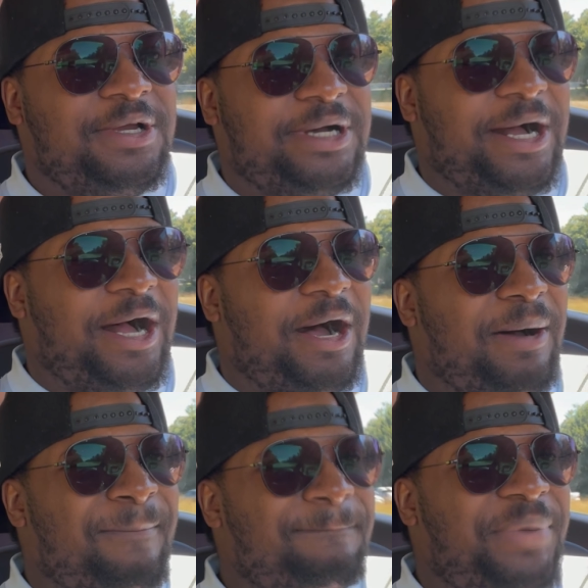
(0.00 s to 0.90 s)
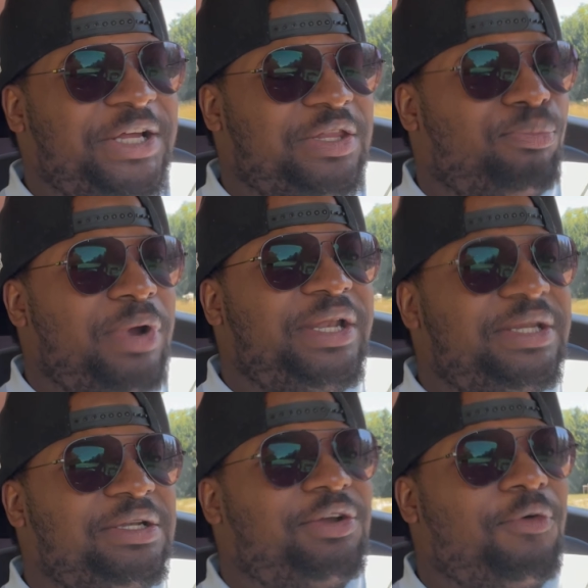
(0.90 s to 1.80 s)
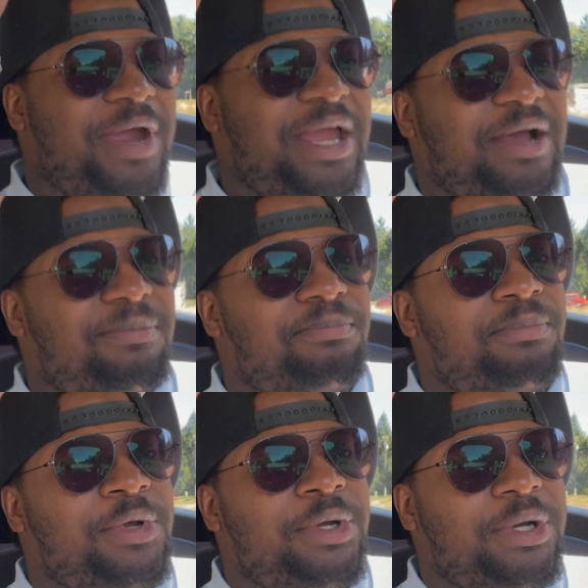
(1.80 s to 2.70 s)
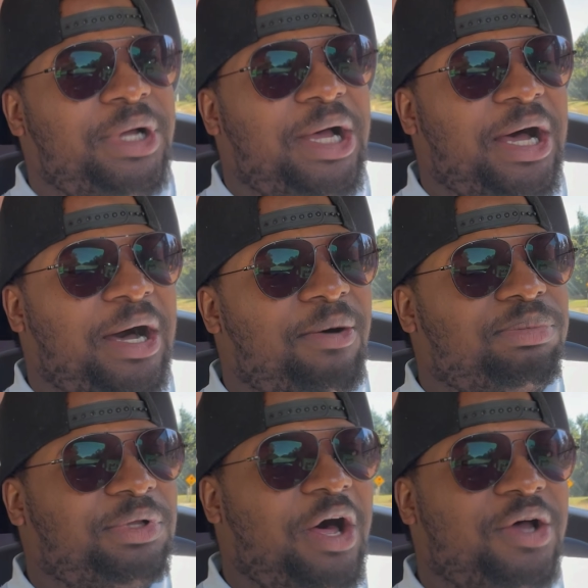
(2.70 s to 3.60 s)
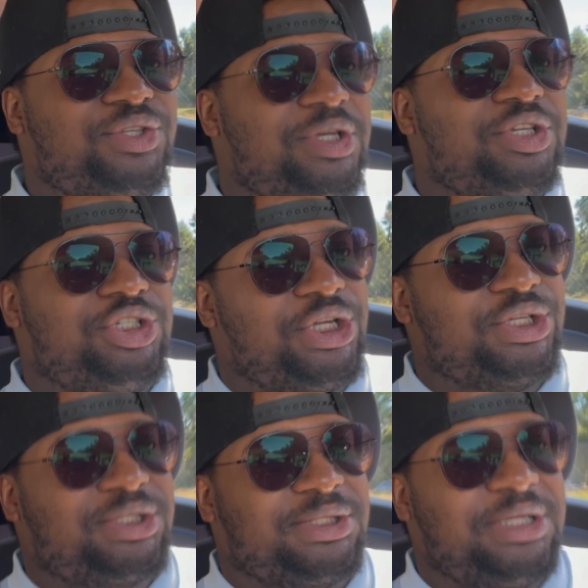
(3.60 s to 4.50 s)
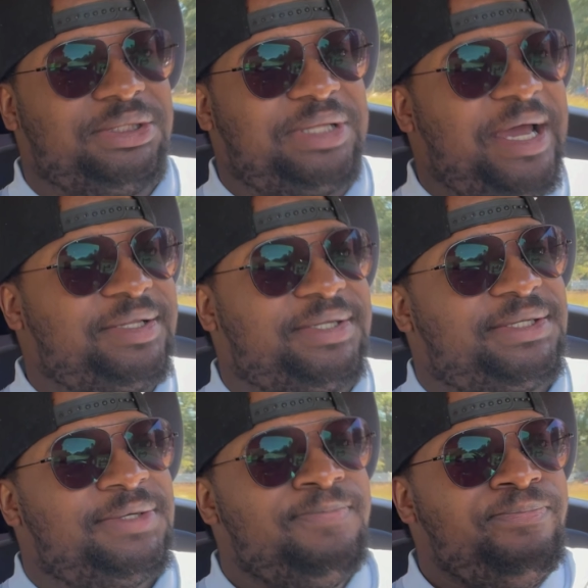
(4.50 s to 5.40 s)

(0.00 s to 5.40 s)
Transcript: um, but the Brandon Graham um, loss is just it, that's